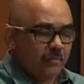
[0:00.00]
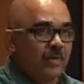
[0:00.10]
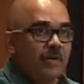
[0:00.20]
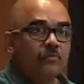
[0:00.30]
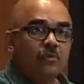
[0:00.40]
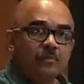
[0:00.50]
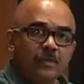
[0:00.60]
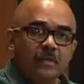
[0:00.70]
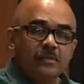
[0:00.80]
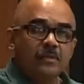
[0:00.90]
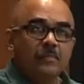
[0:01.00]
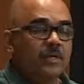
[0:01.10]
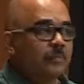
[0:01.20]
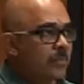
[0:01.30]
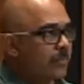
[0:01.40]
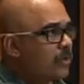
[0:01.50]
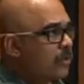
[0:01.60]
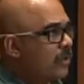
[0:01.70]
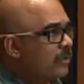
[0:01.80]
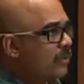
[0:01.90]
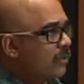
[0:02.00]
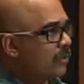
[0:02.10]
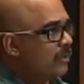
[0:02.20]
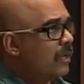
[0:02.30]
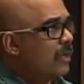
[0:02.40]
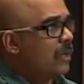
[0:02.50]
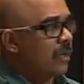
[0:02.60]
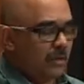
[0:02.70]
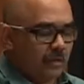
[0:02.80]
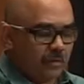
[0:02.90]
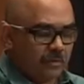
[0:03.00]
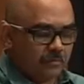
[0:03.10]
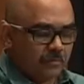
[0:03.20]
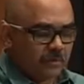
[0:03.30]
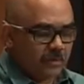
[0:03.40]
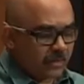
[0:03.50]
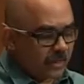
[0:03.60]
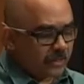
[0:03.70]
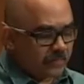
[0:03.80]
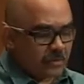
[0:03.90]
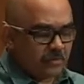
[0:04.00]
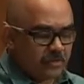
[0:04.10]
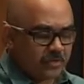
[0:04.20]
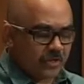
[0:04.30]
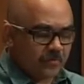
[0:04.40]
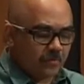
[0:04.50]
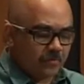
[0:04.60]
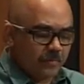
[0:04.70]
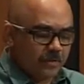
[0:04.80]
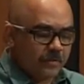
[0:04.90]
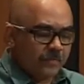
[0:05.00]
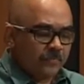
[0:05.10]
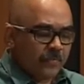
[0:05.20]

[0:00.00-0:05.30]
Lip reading: We have Do Bigha Zameen, Bimal Roy, the whole the kind of neorealistic movement.